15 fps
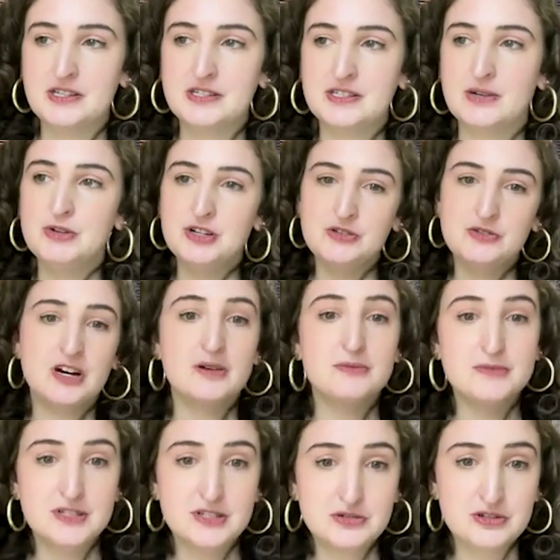as someone who
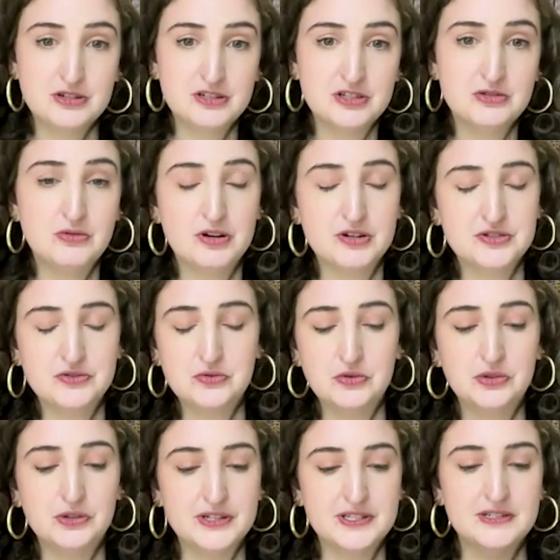comes to our
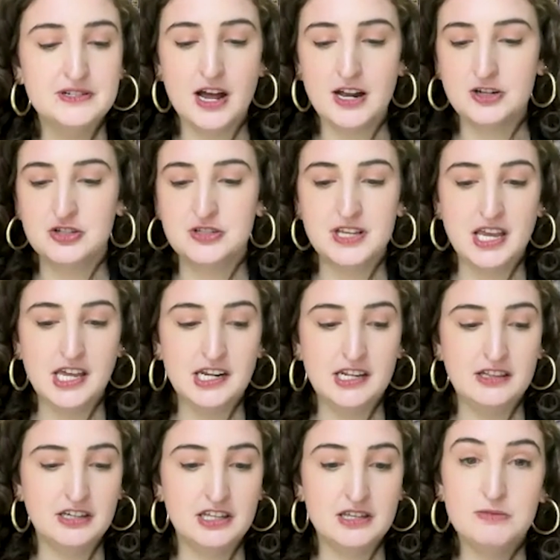school is not just gaining
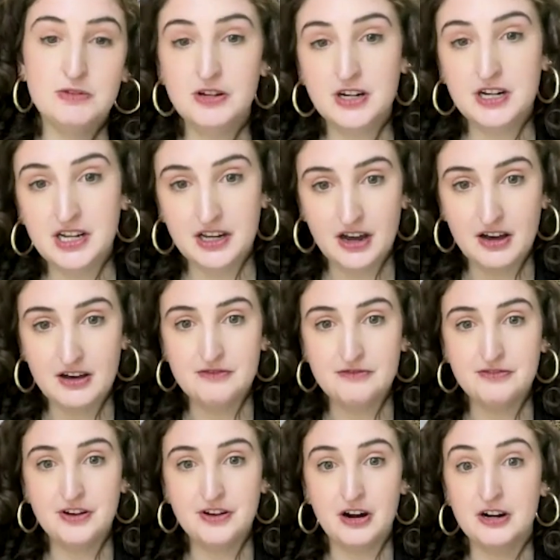the community of
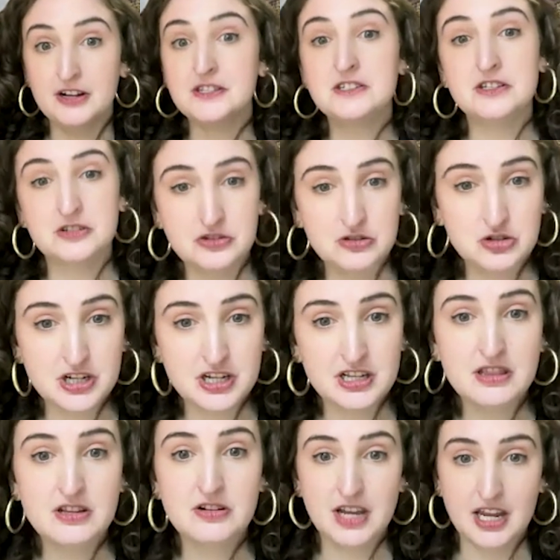our institution,
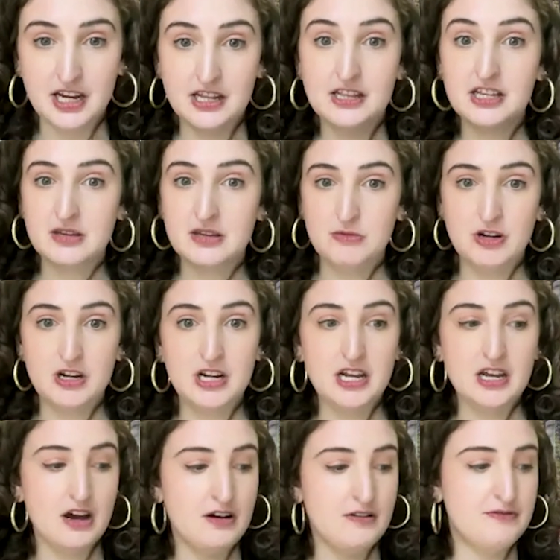they're gaining the community
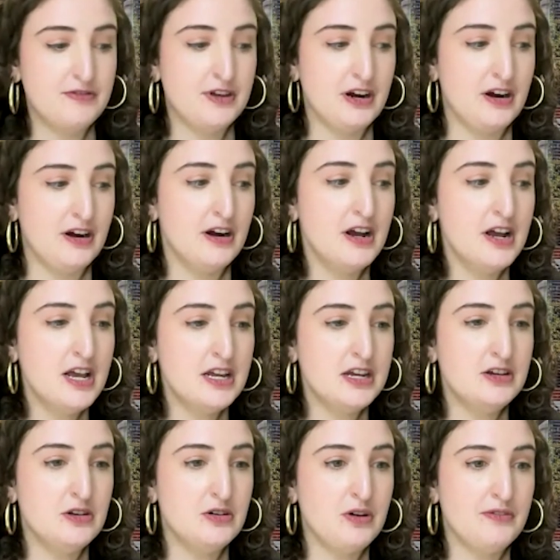of their
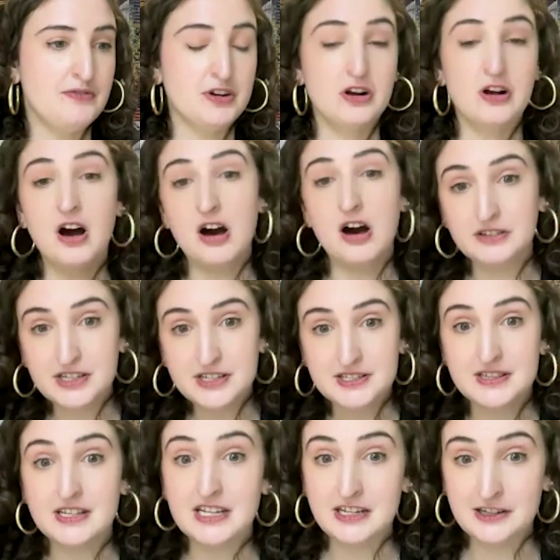colleagues in
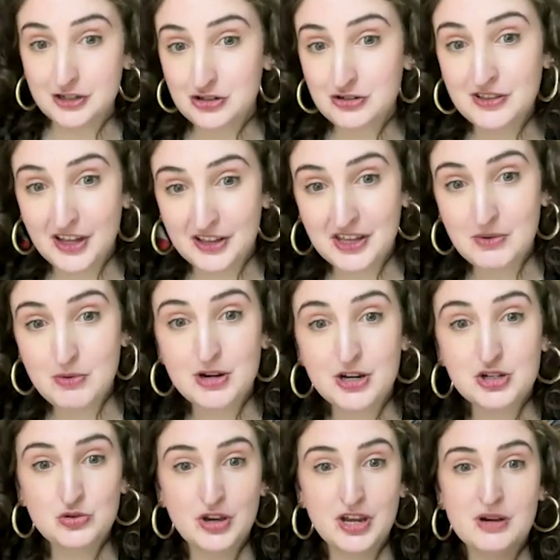the industry that they want to
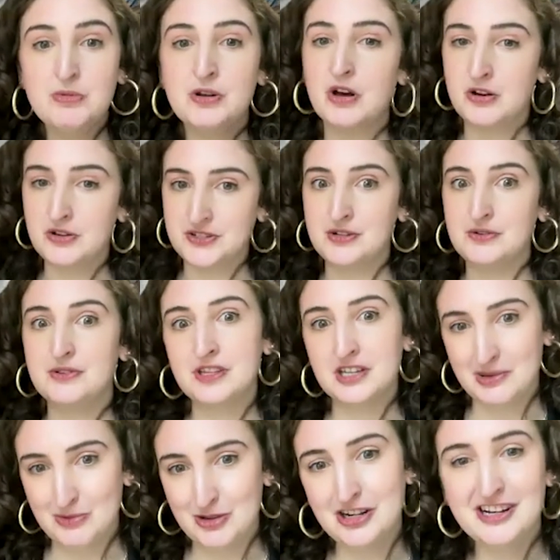join, but also in the
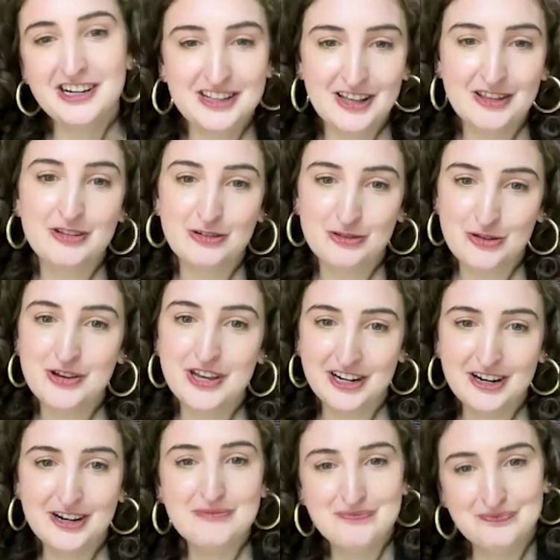community that they're
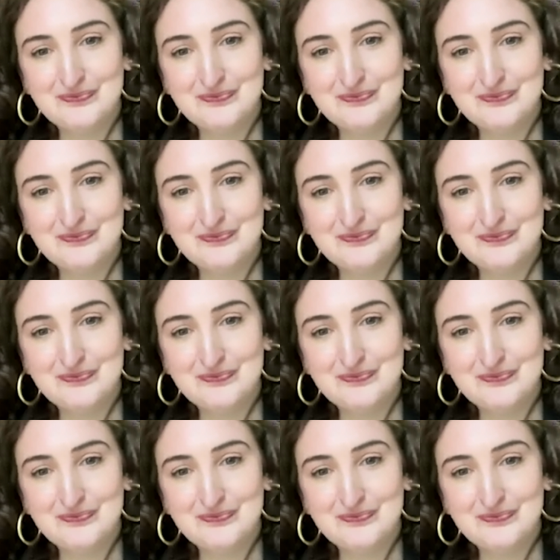located.